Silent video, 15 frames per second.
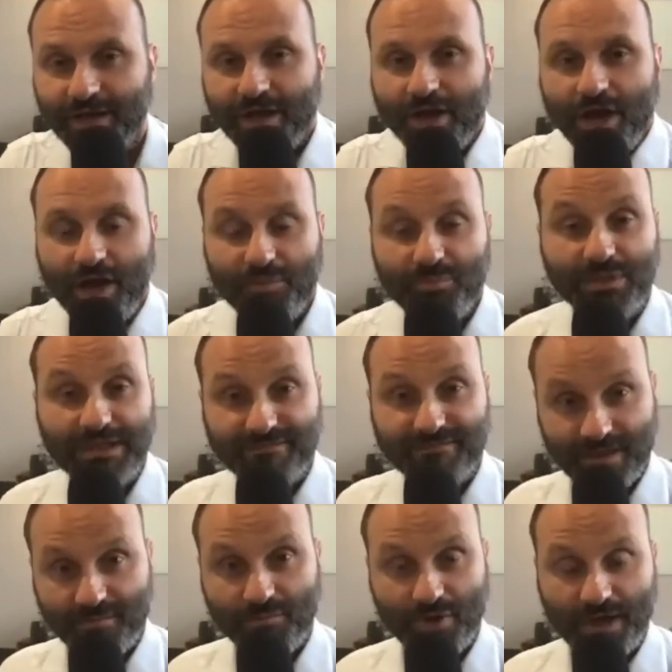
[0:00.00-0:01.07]
I believe
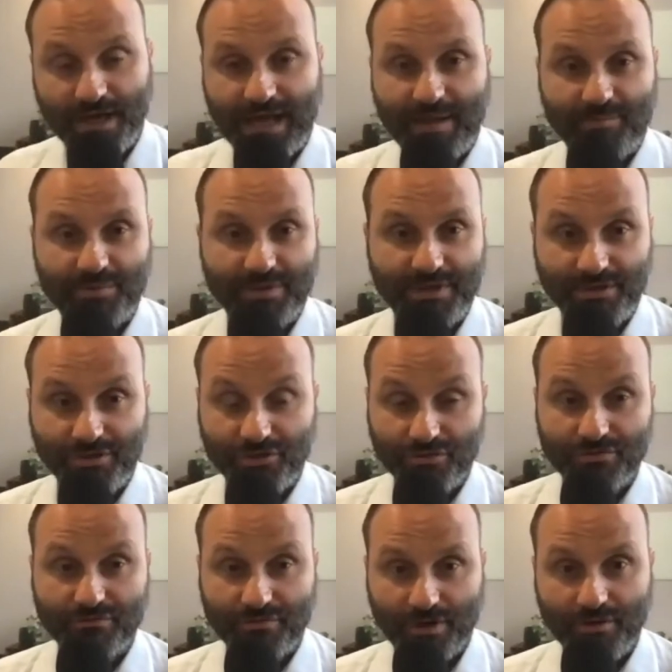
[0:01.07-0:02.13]
that might happen in
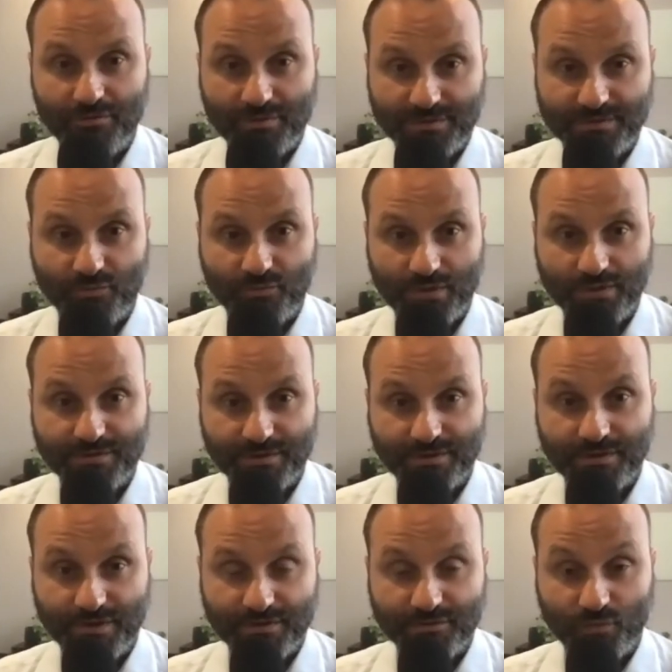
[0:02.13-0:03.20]
utero as, as,
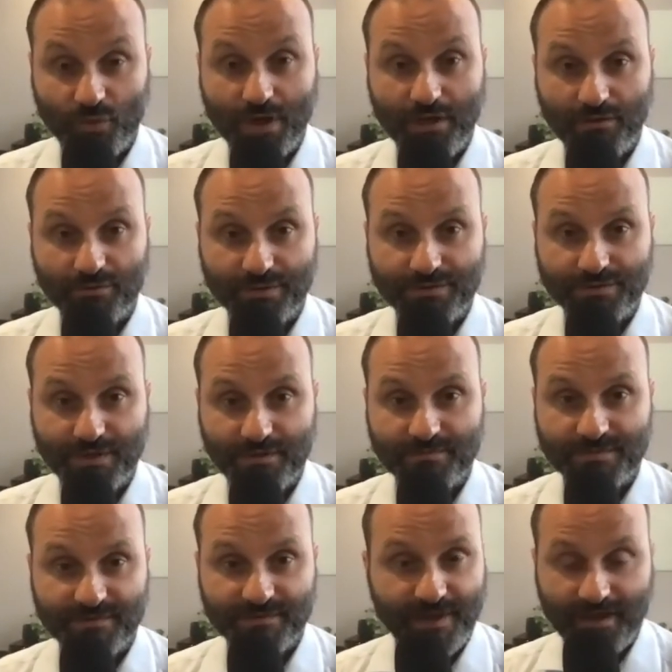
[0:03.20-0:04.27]
as, well in terms
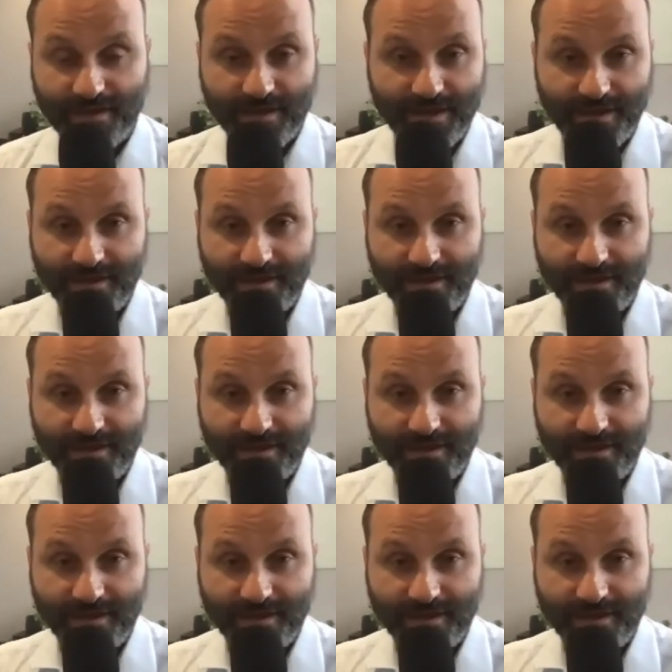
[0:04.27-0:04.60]
of that,